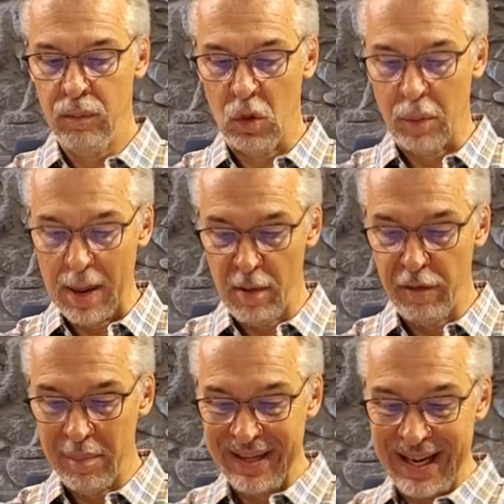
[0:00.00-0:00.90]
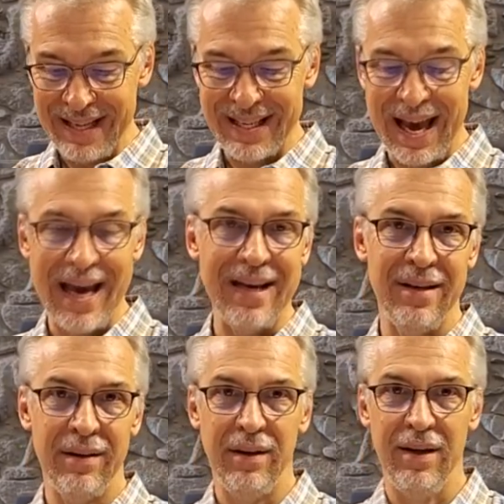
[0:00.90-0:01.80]
The Bible, from beginning to
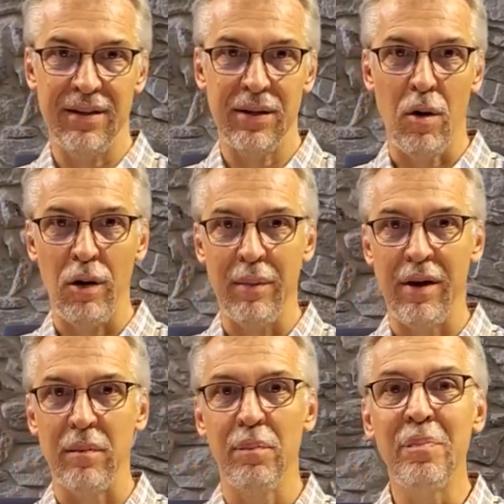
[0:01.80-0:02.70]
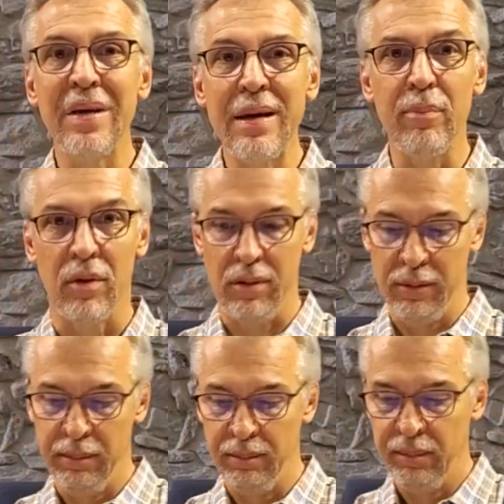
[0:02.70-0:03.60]
end, is all about people
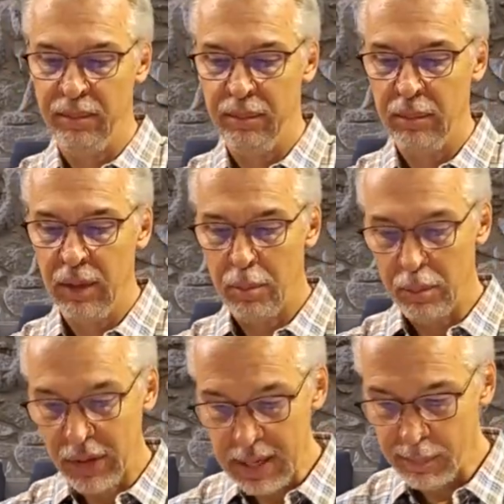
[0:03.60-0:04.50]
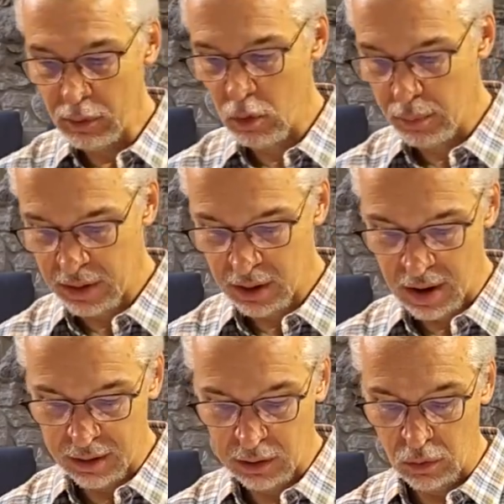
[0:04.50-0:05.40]
people who bring
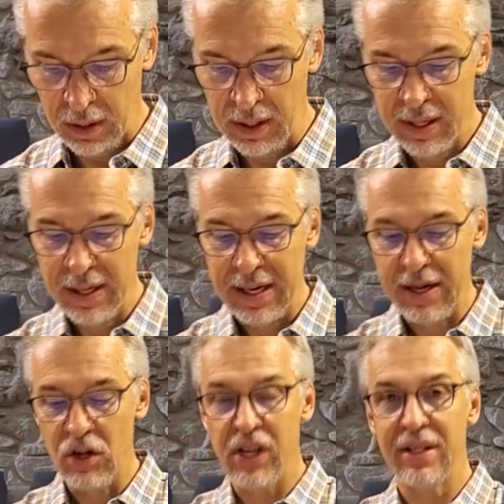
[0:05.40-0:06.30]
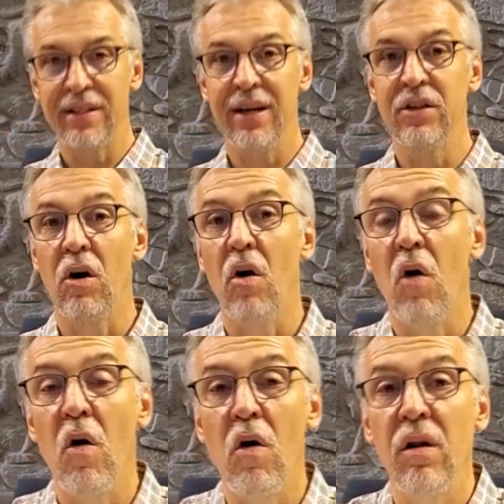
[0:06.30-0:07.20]
God glory. And Jesus says,
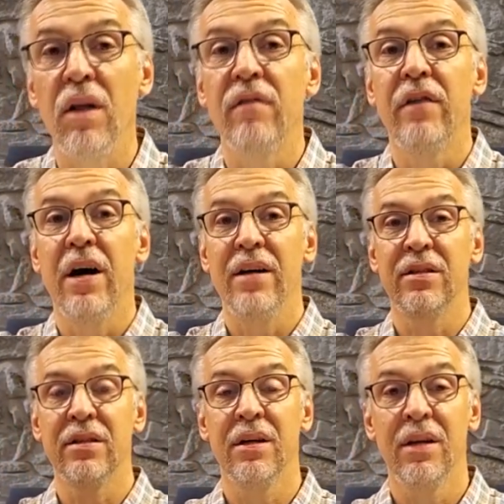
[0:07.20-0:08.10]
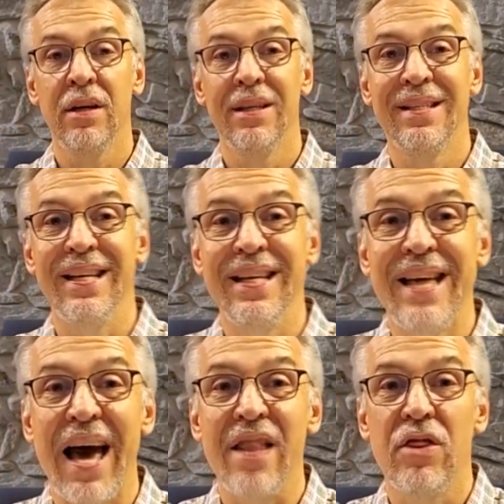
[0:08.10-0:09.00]
All of us
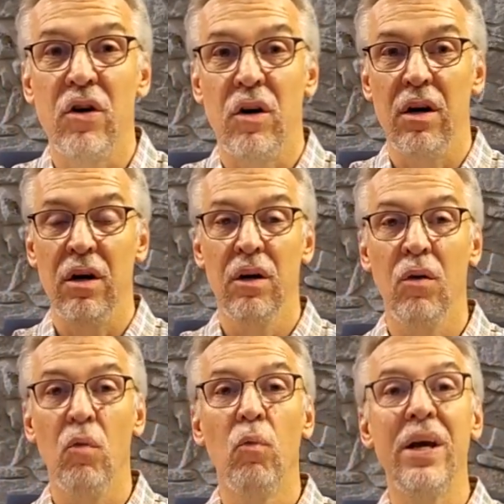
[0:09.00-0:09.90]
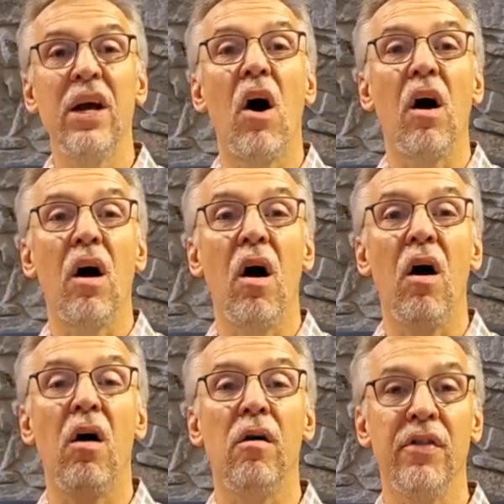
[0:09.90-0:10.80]
together, we are
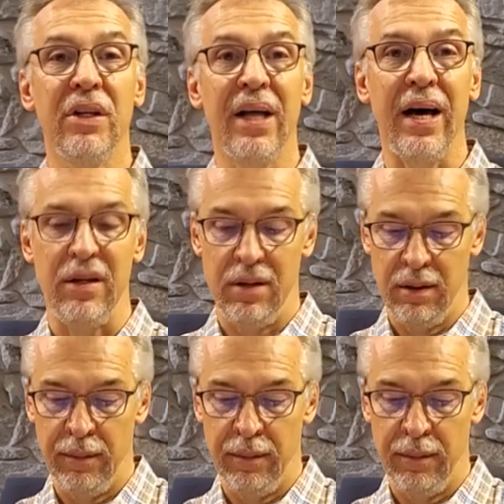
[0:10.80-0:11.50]
all the light